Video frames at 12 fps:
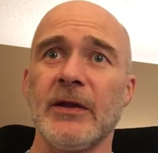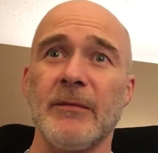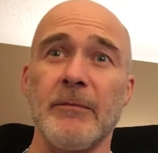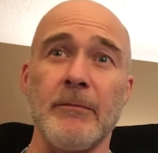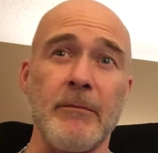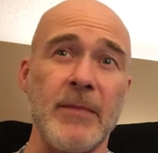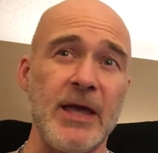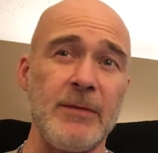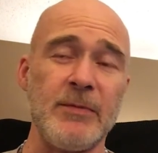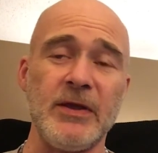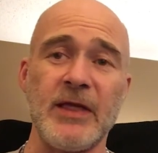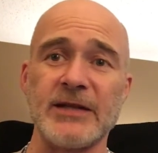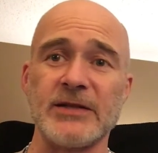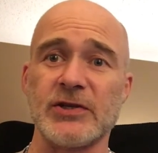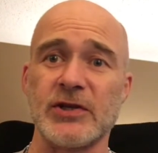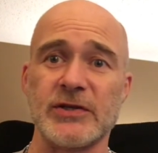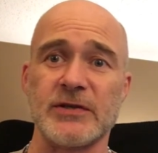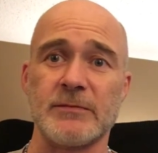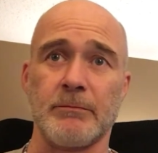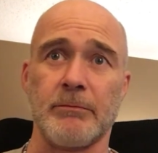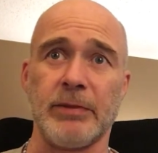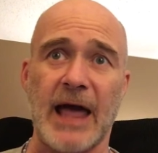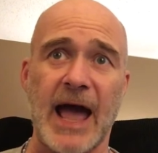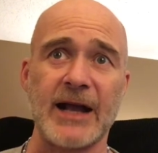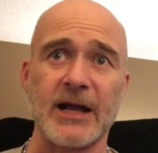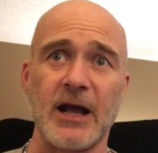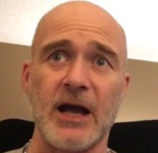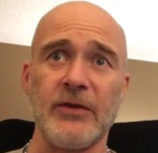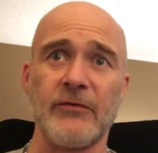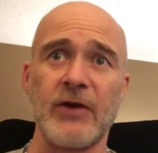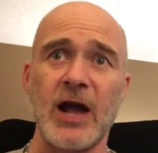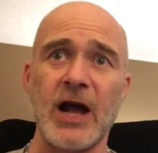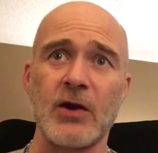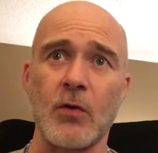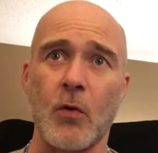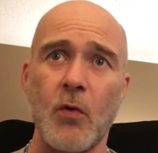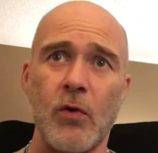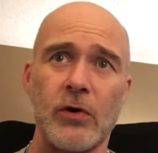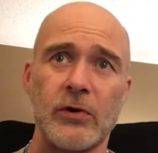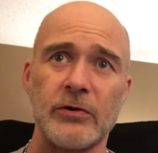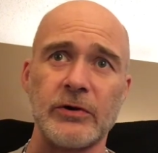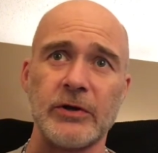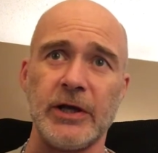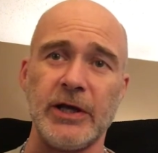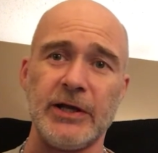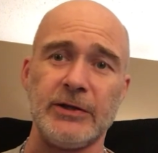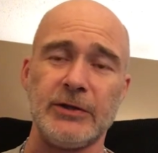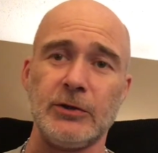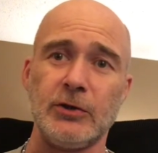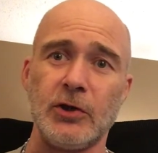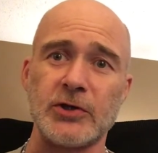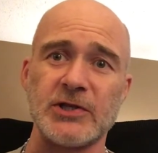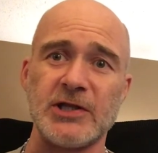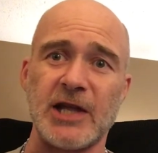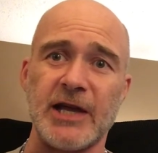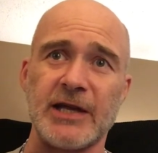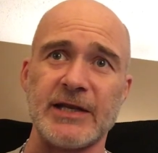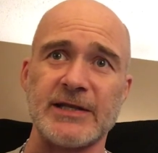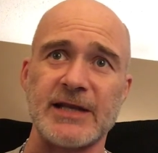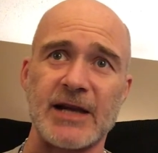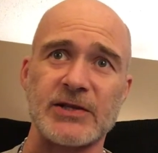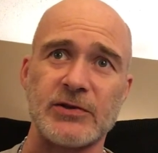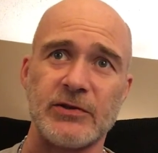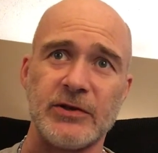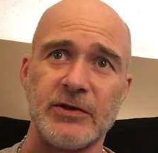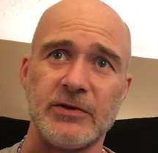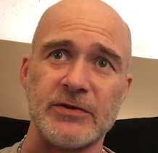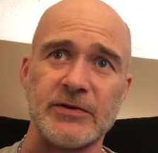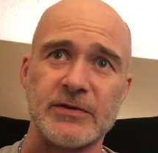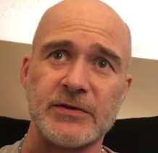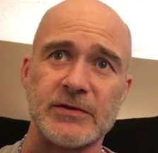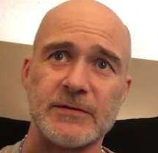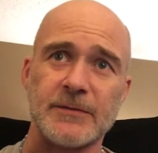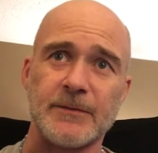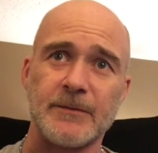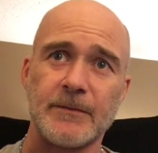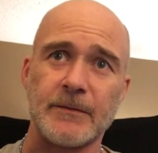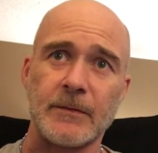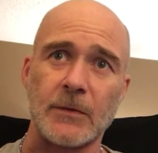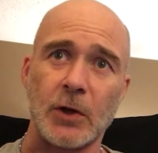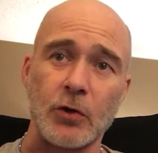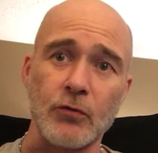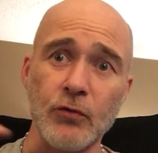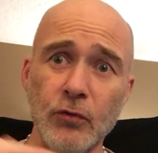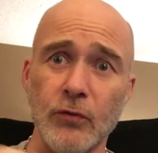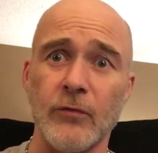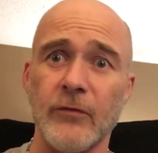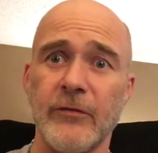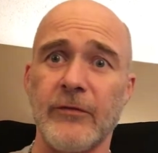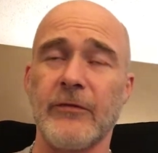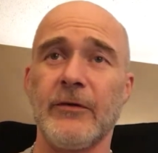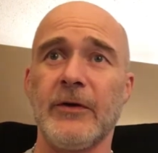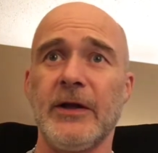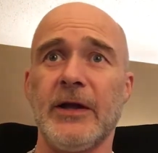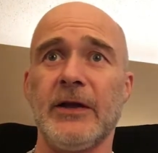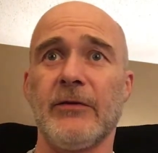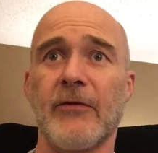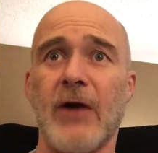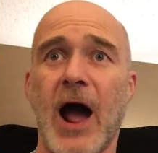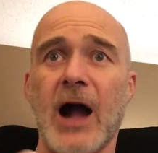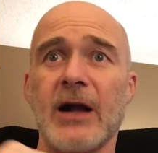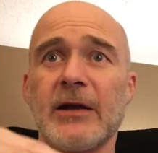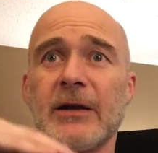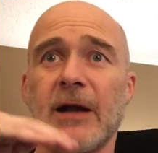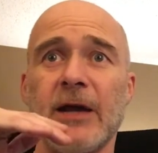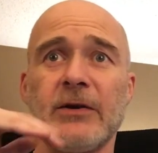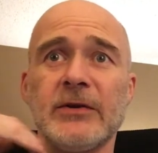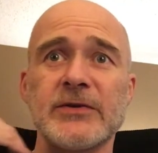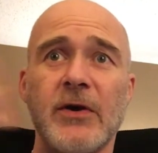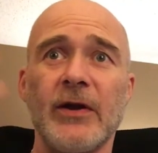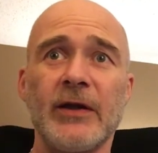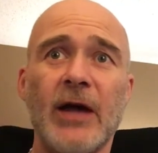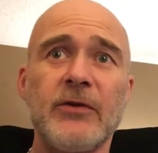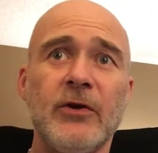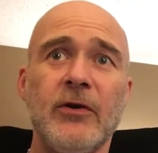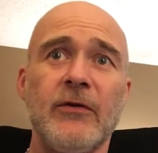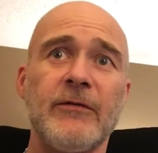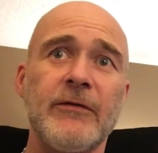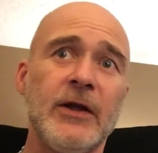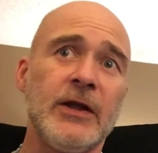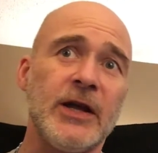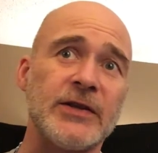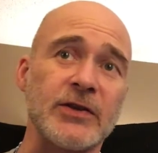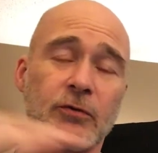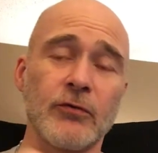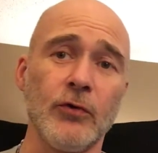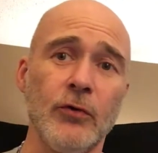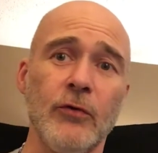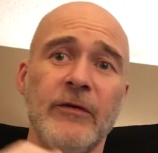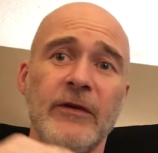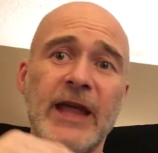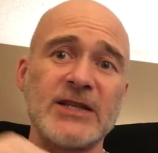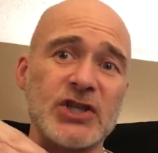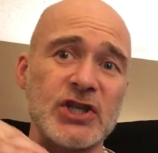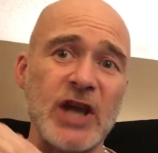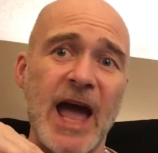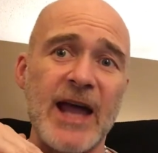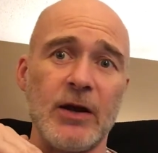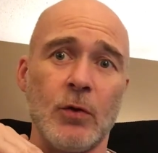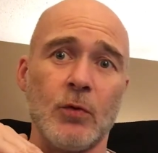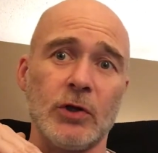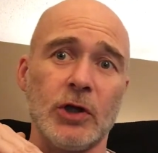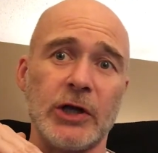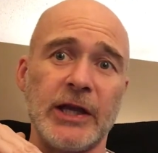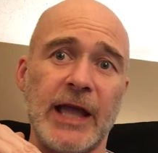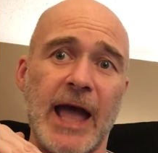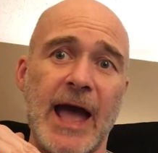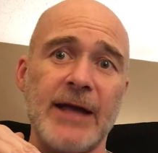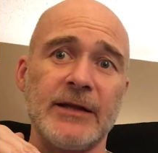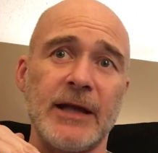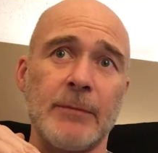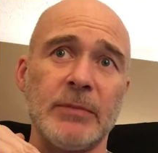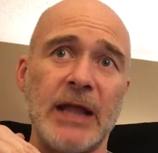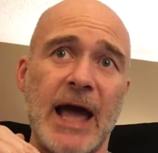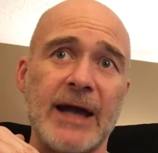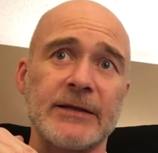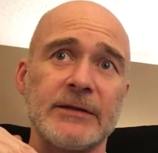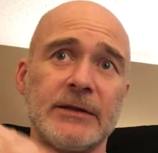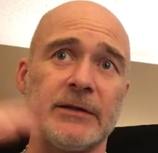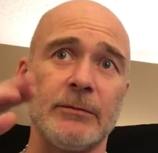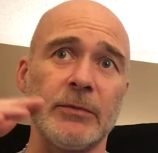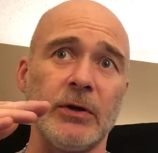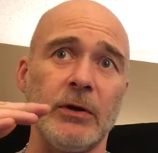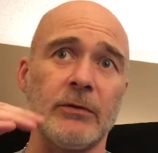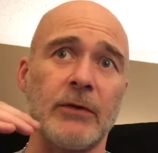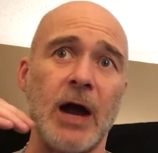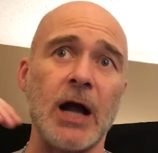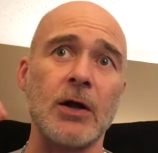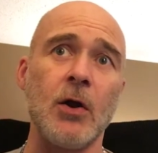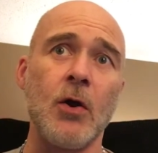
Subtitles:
maybe that's just black on the rock, or it looks like it's actually there's a groove in the rock. I don't know if it's a groove and that's shadow we're looking at, that black in the middle of the rock,